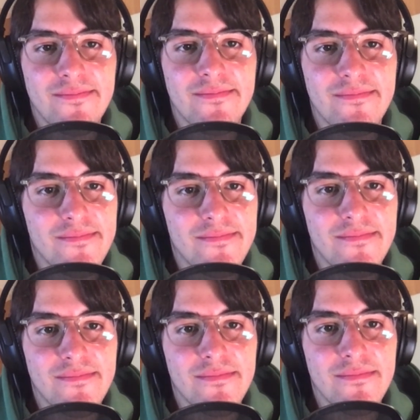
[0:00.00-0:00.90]

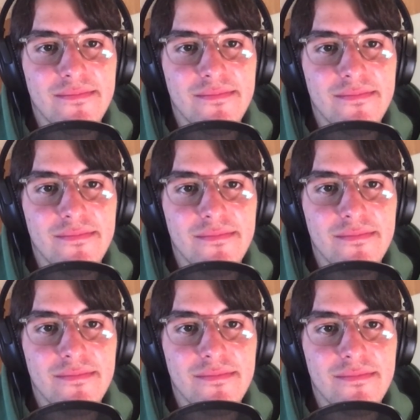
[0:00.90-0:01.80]

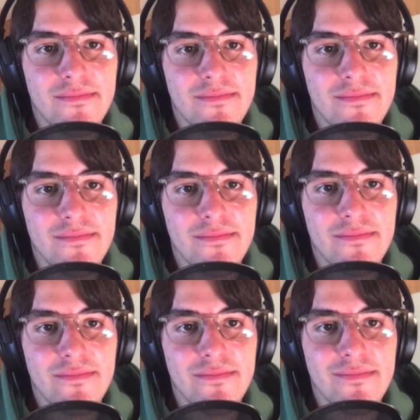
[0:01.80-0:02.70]

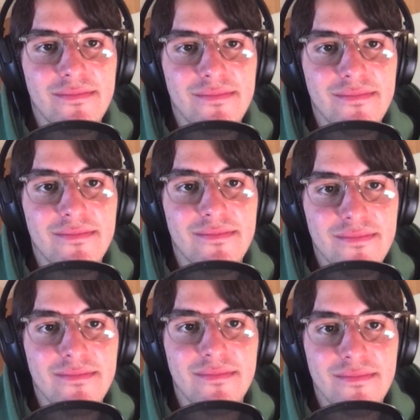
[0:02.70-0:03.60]

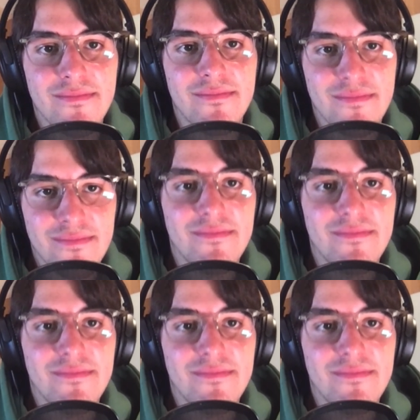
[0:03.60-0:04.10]
No words are spoken by the person on screen.